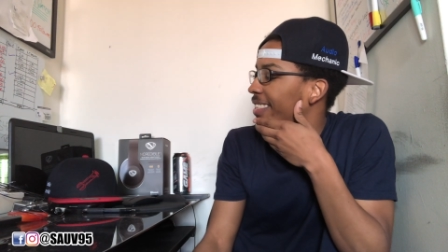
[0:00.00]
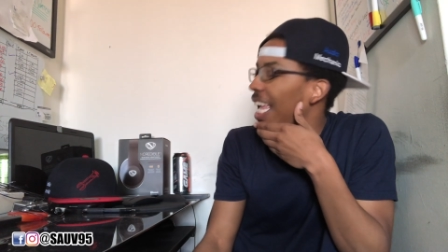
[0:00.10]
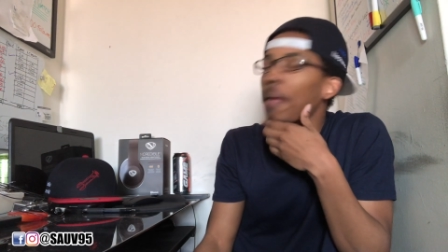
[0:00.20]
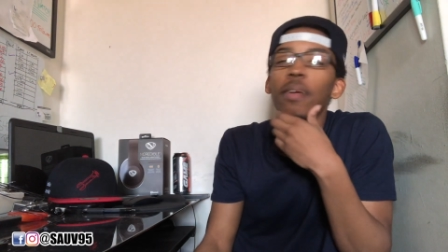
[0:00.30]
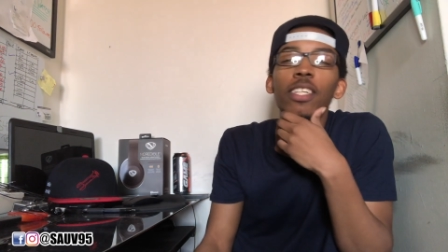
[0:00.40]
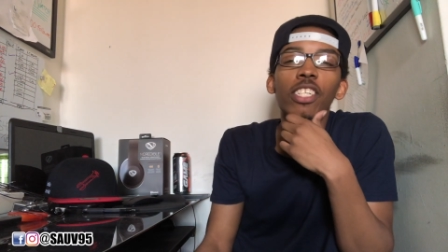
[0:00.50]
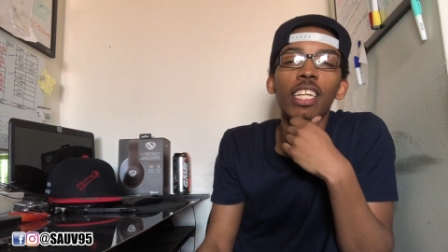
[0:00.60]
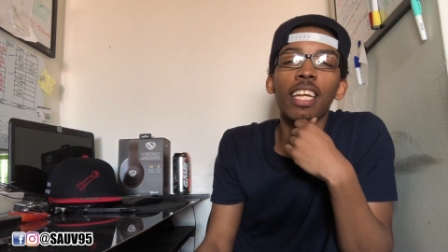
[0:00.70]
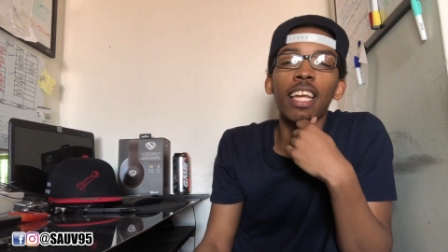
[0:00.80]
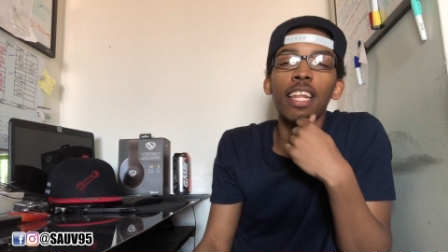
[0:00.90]

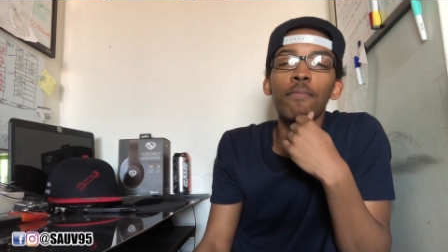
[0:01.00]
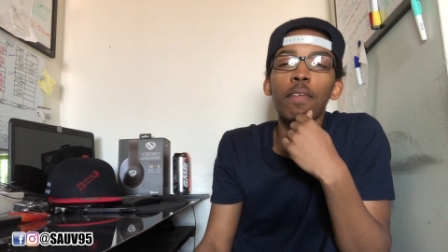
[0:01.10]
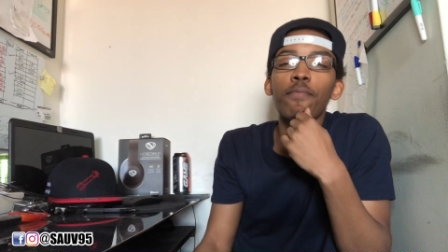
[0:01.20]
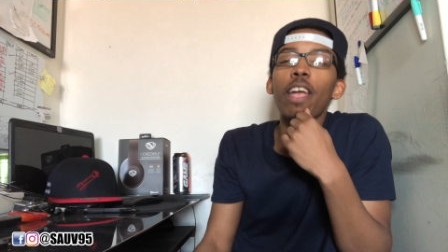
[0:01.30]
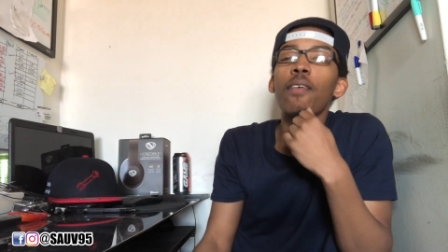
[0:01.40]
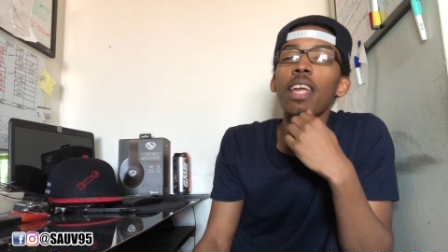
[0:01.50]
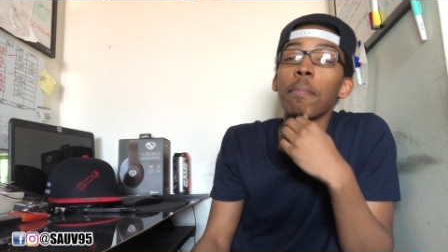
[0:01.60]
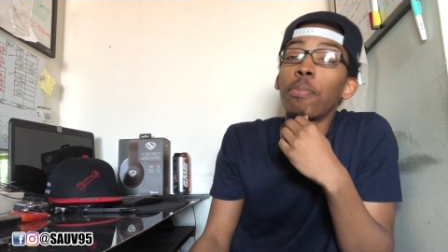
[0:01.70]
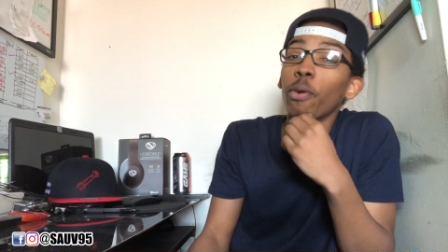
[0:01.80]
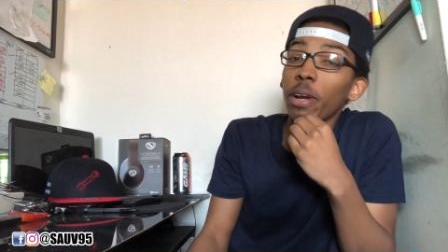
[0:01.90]
damaging a very
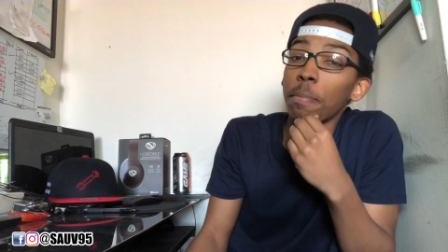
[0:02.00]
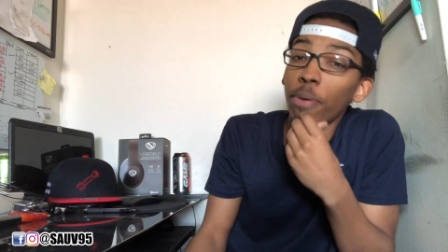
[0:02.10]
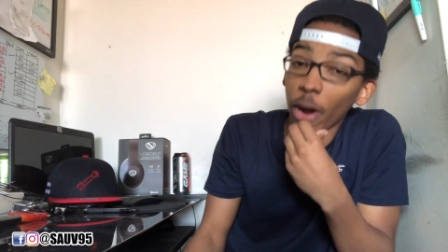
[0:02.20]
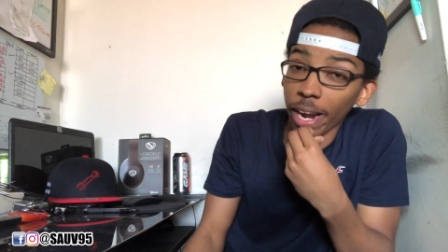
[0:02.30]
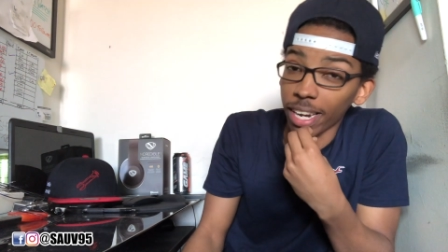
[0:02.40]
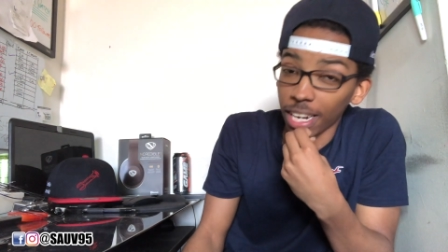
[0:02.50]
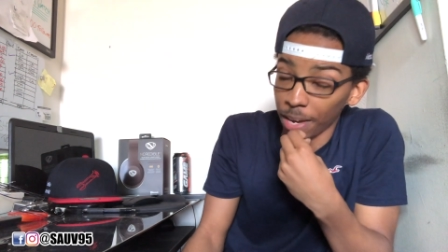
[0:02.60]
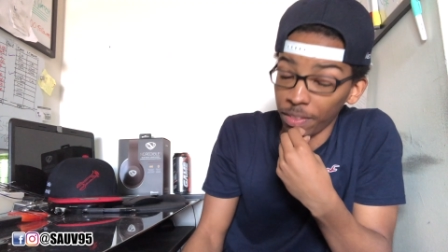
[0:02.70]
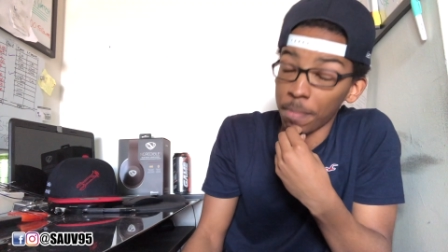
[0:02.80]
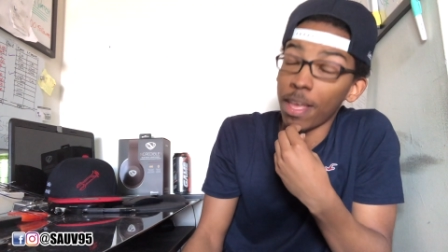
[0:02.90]
important part
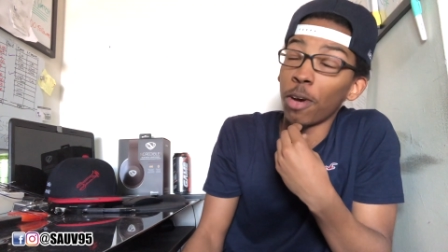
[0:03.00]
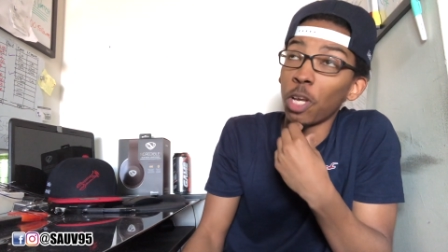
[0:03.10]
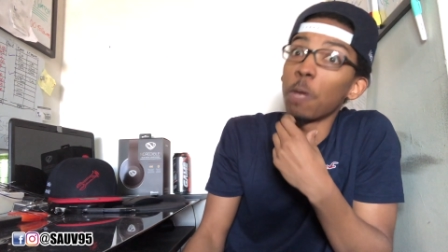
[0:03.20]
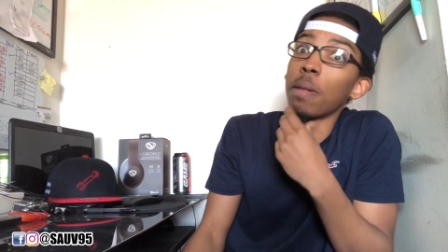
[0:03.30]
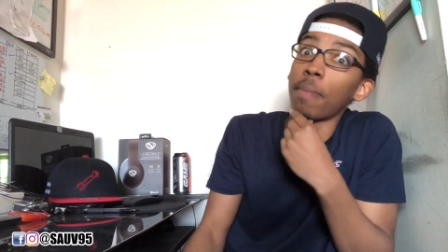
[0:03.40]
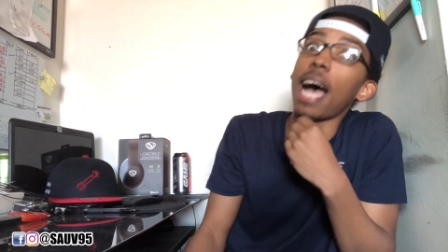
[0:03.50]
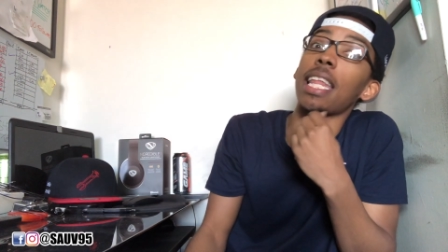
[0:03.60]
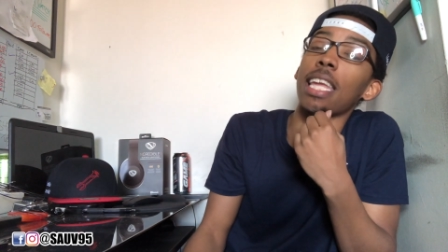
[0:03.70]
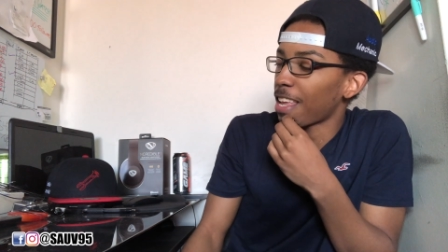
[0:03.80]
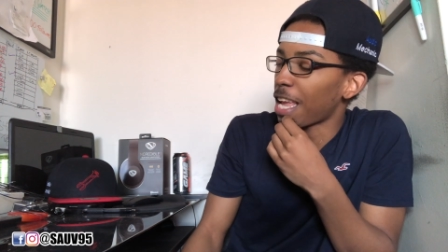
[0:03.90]
of the male human
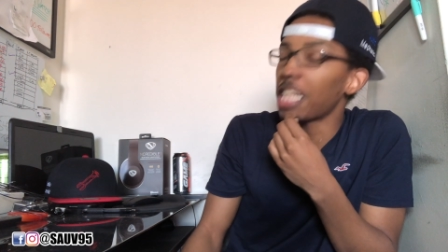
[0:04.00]
body.